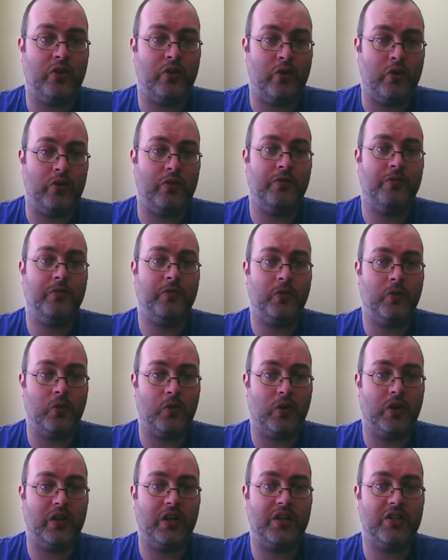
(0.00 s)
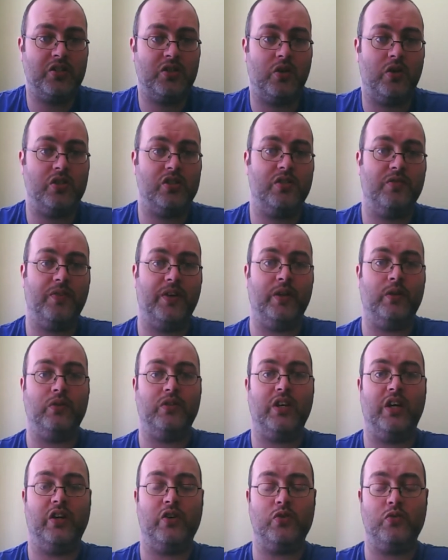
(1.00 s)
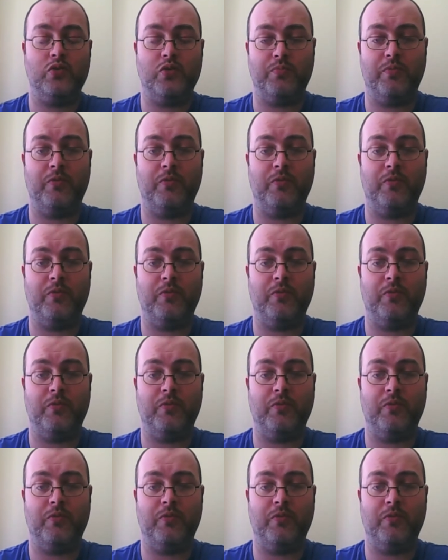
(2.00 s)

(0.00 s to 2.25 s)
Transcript: on the floor and scorched the vinyl tiles